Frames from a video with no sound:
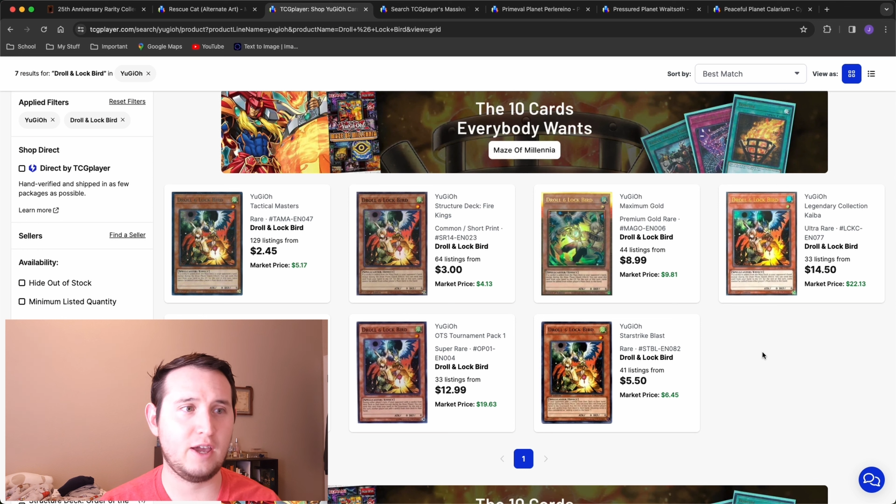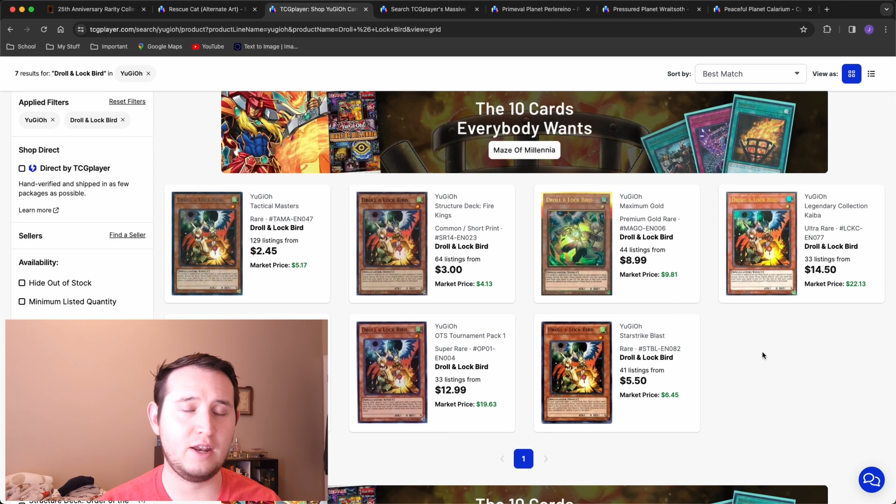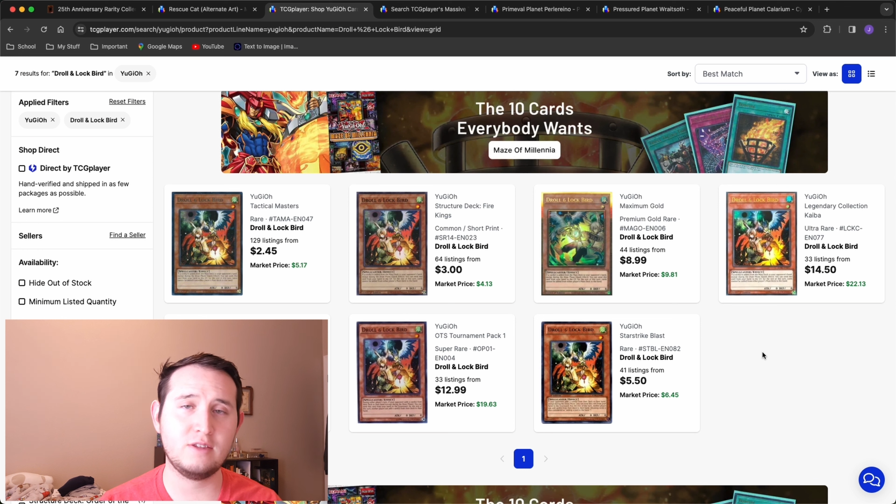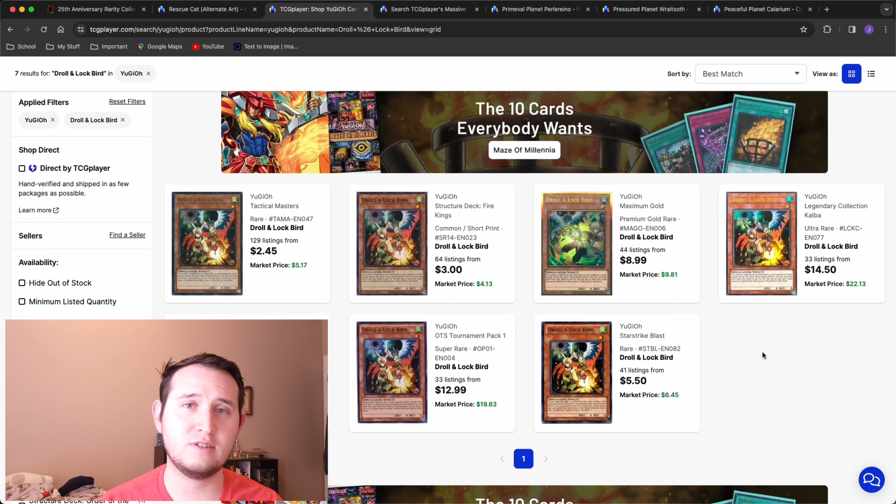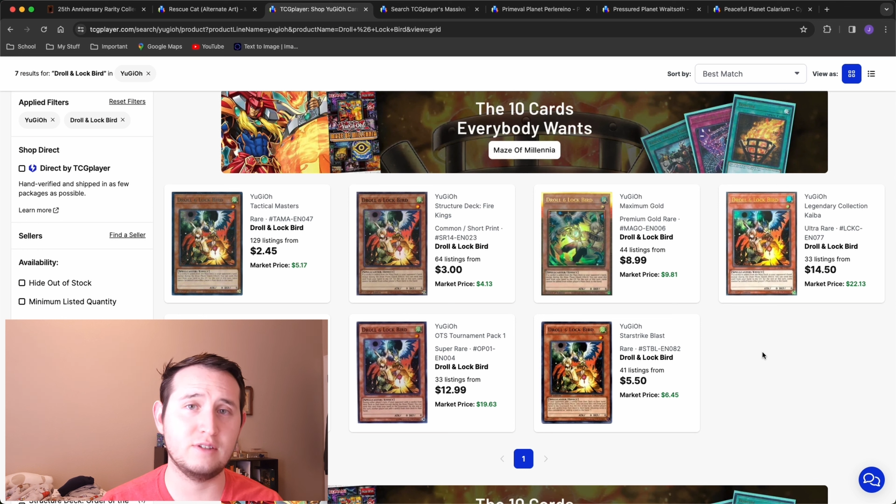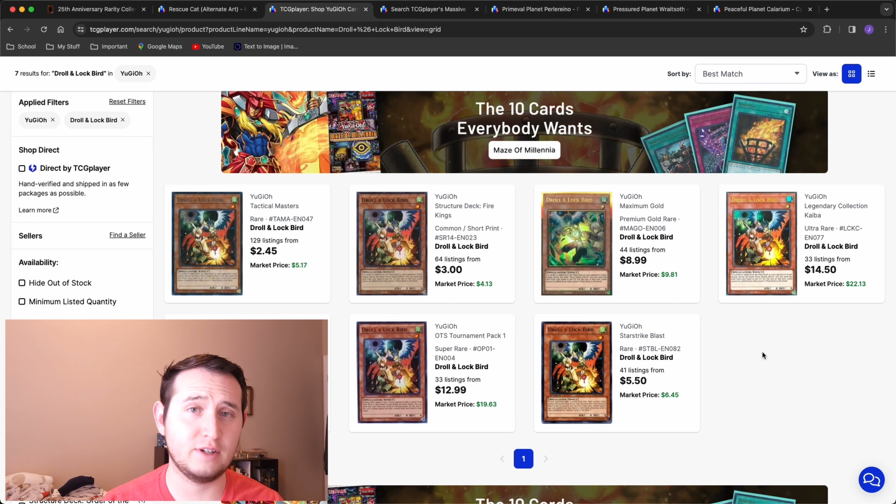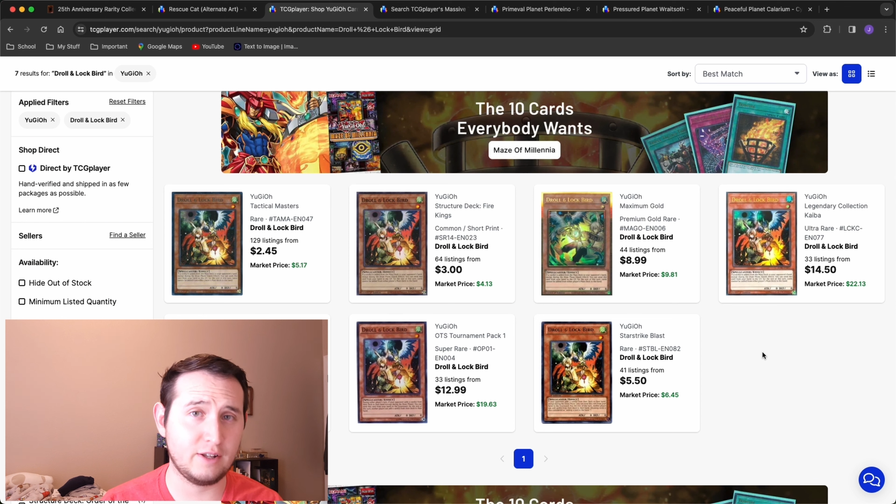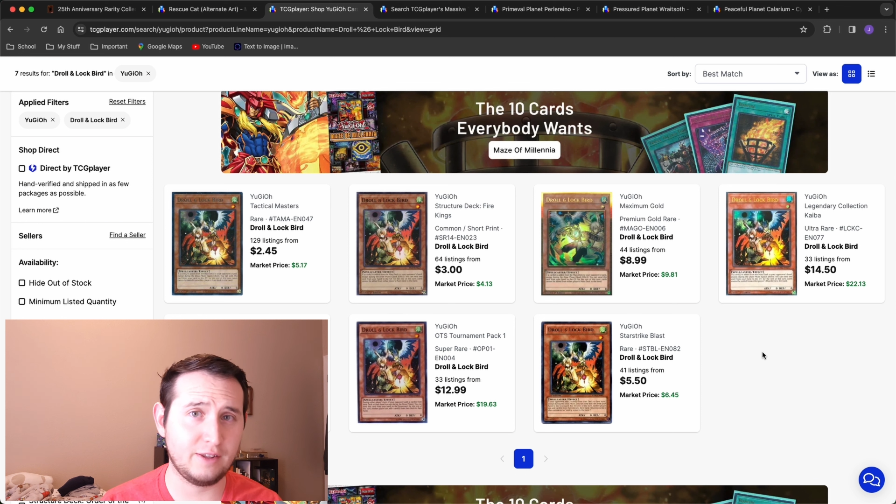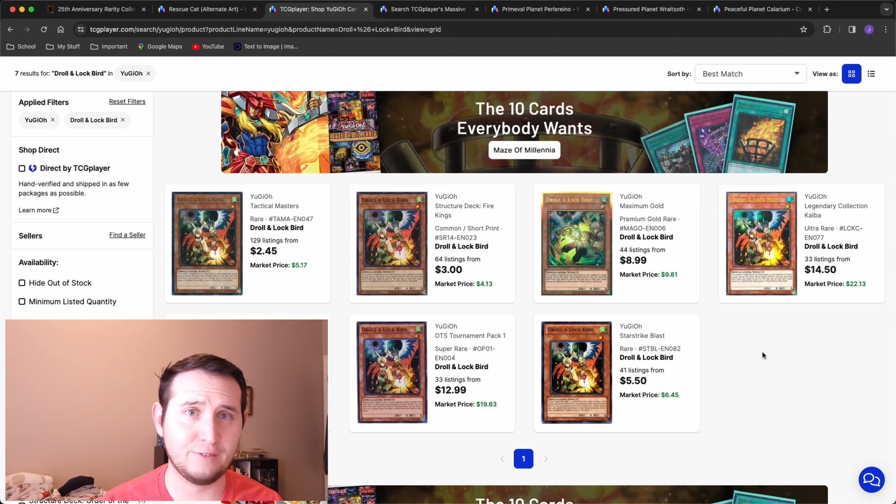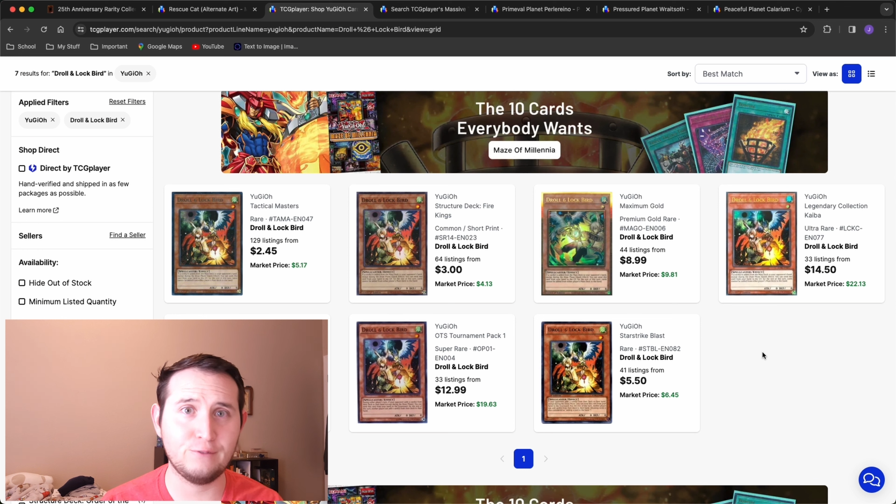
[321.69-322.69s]
and it's sitting
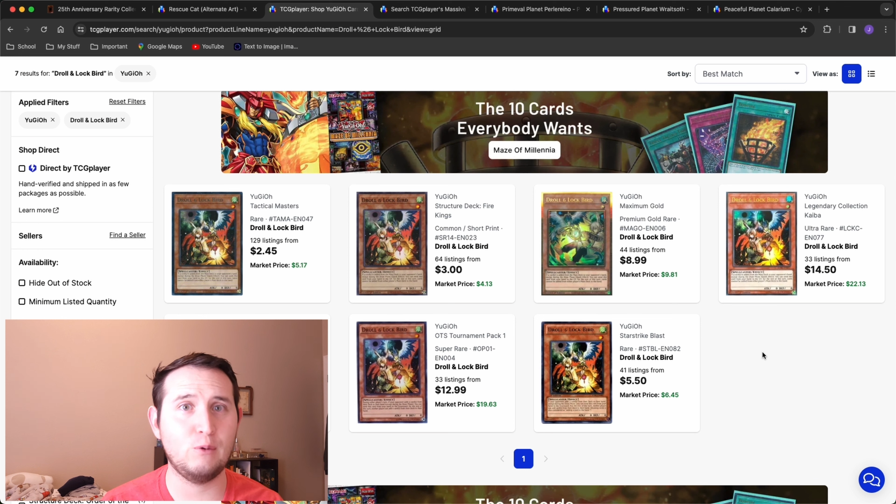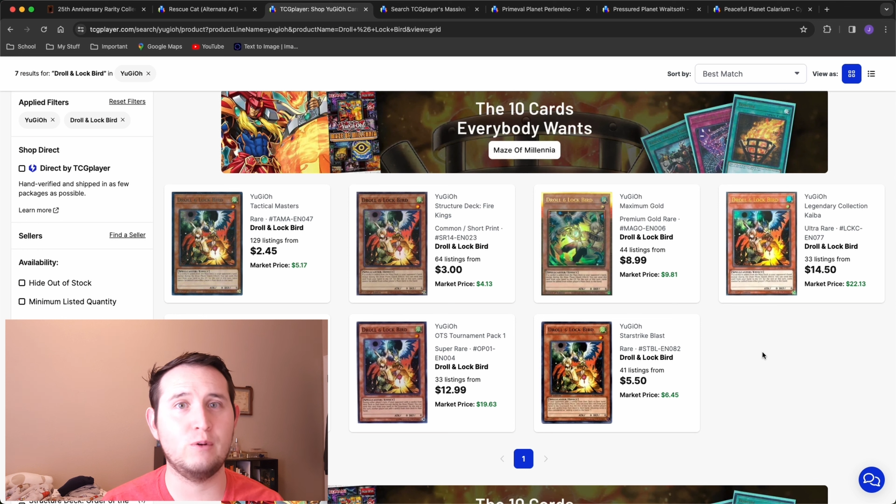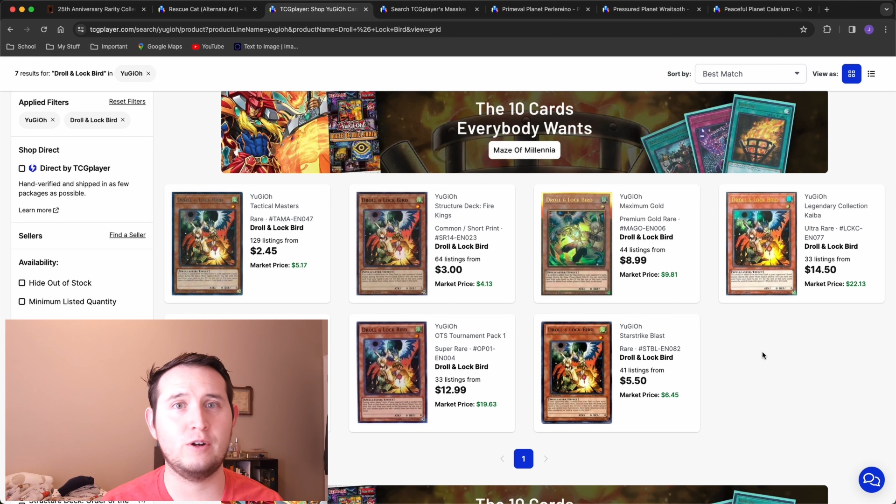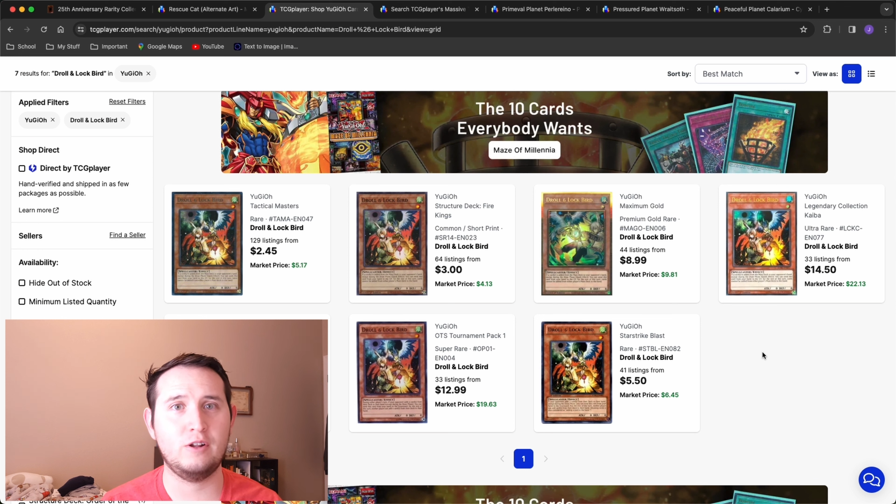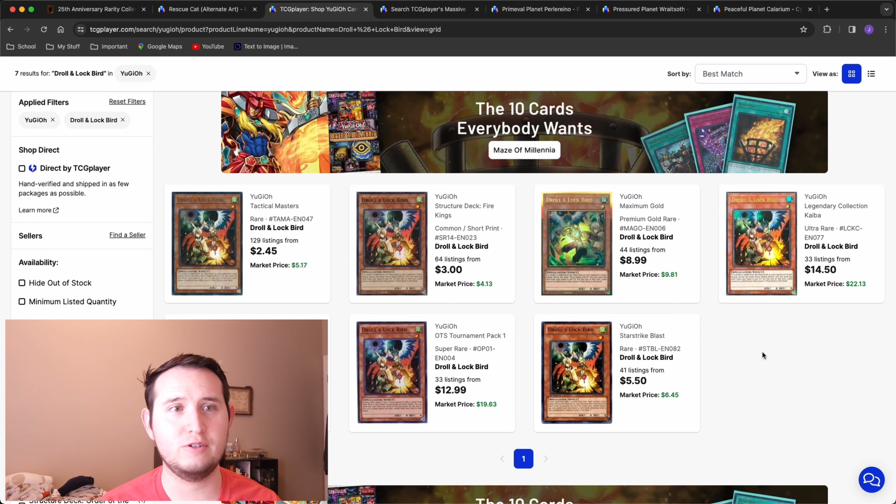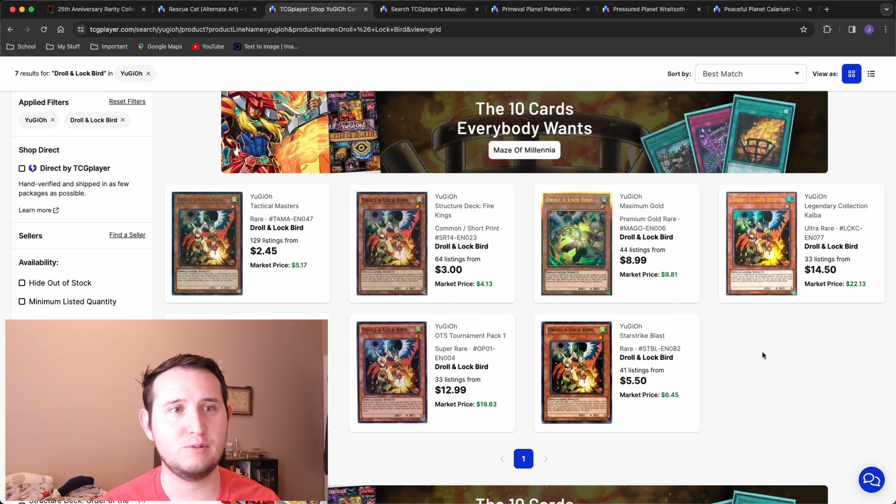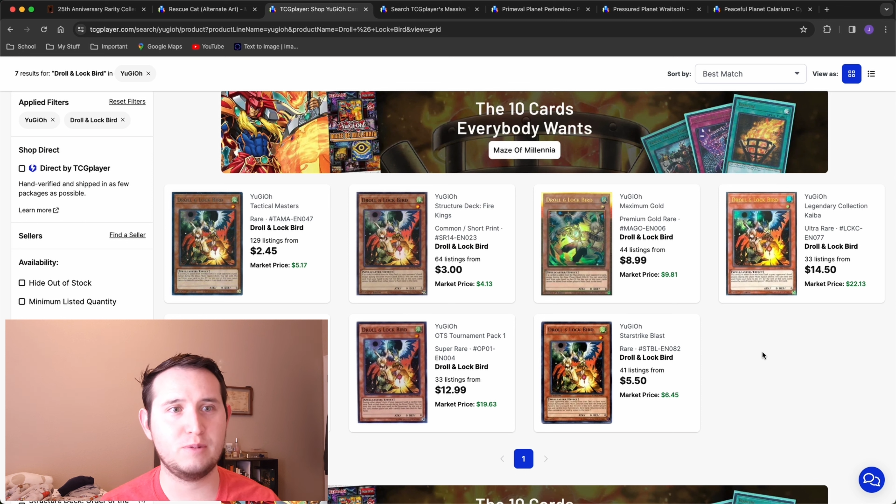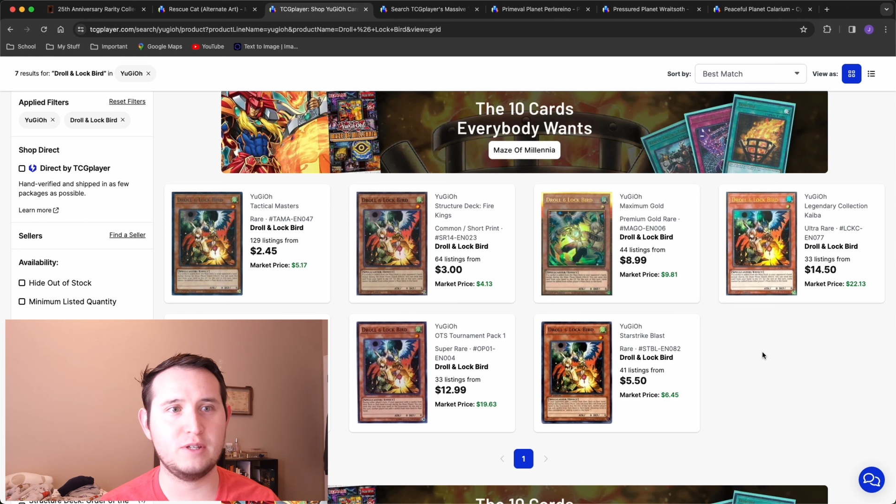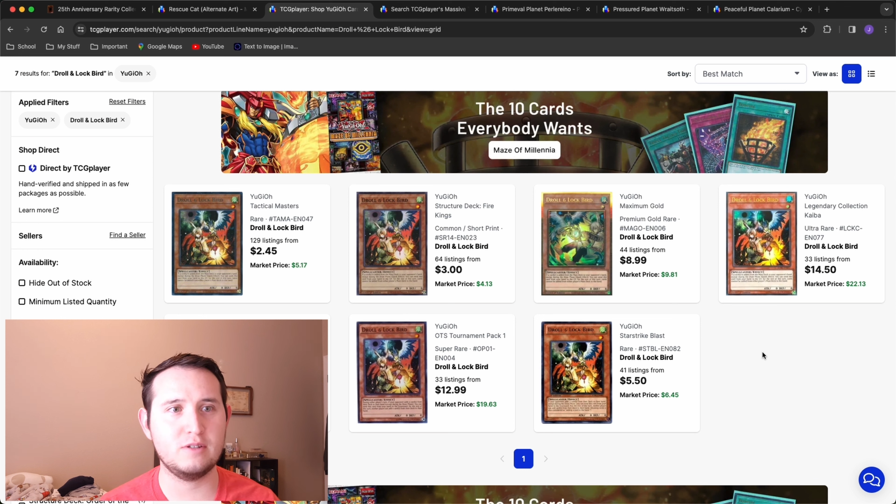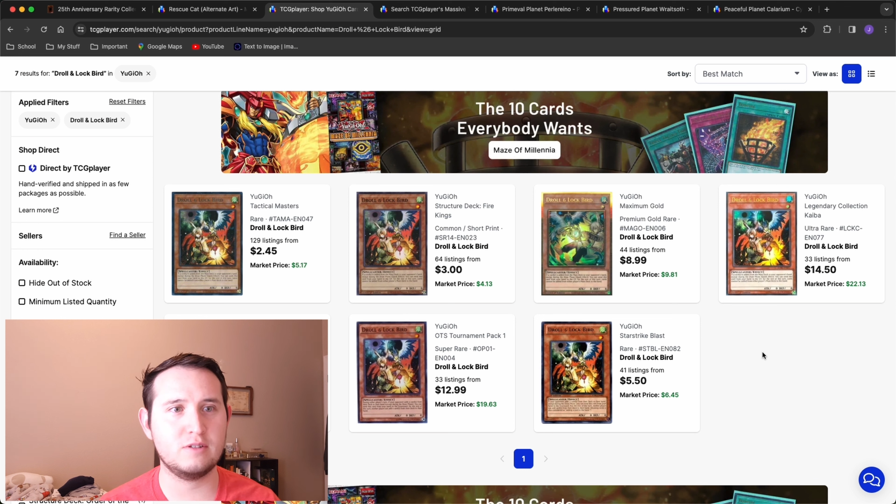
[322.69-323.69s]
at like $4
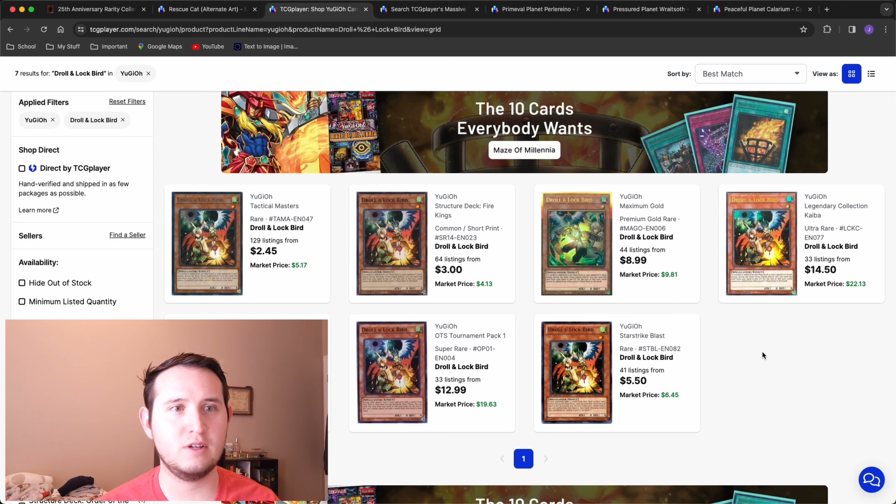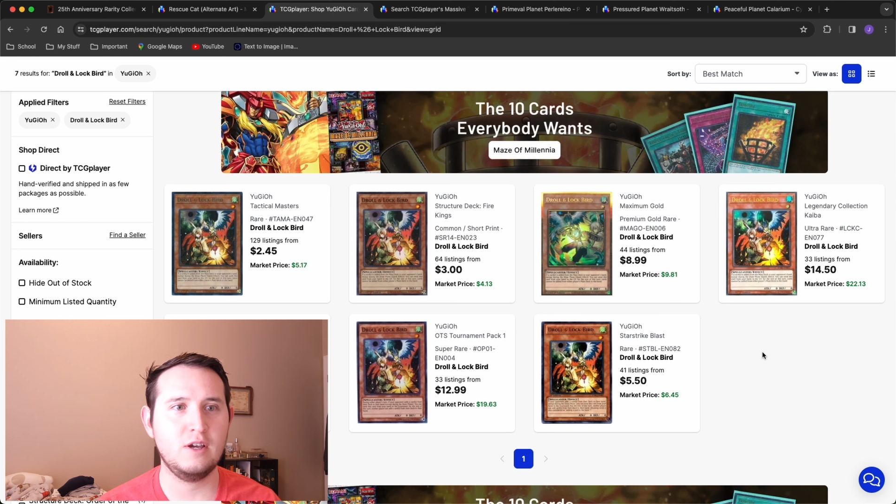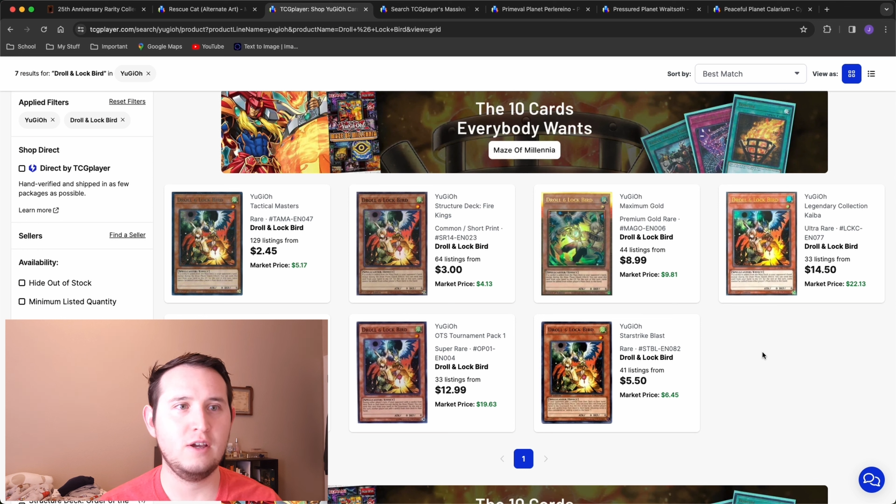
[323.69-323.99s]
a piece.